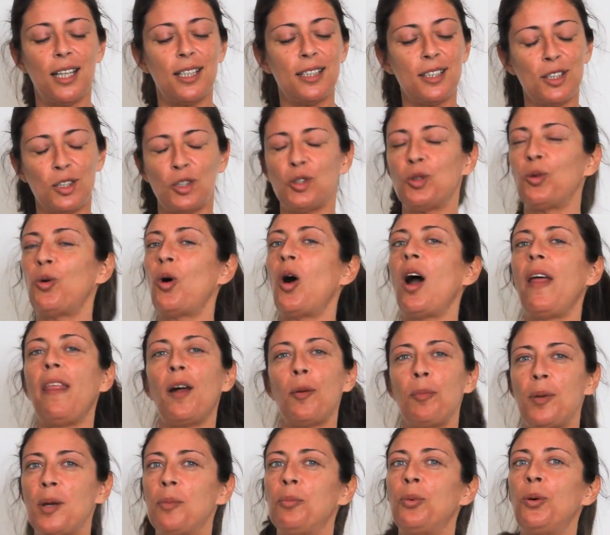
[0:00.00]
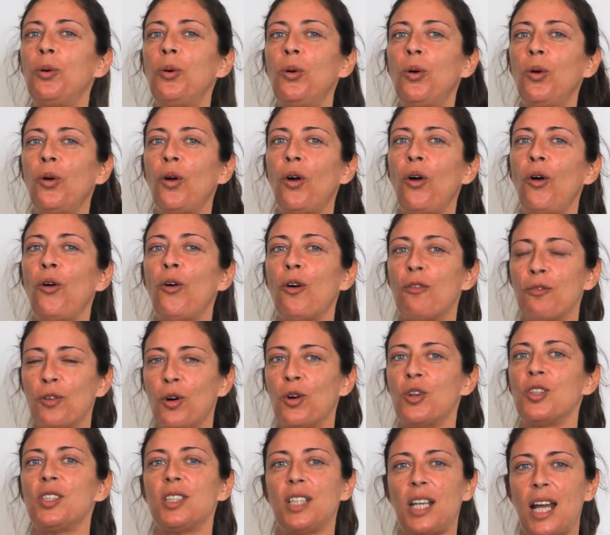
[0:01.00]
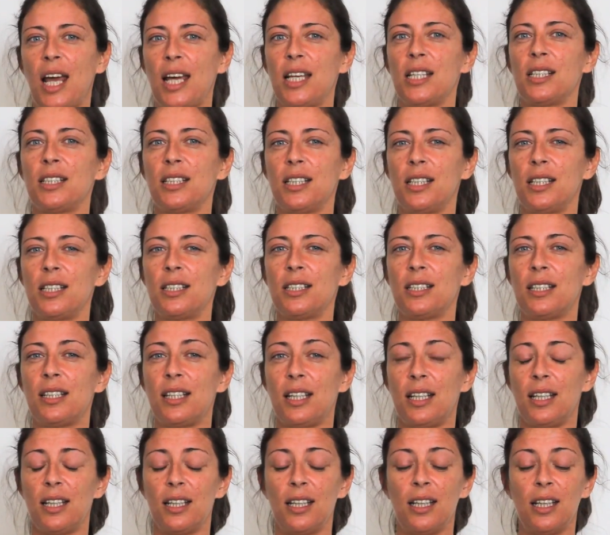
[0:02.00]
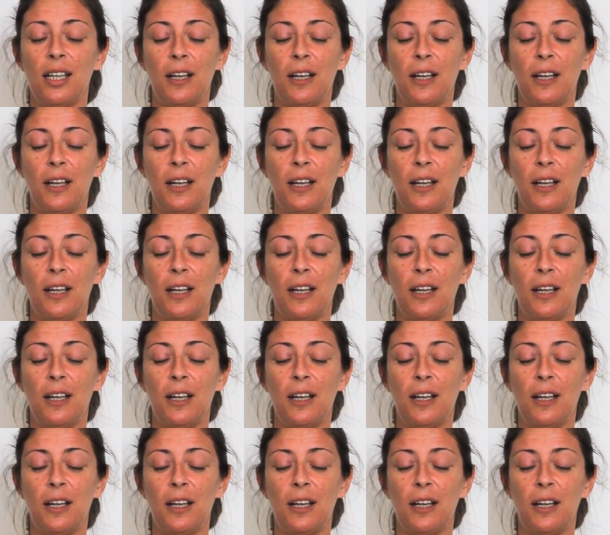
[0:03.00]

to show other people who have got psoriasis that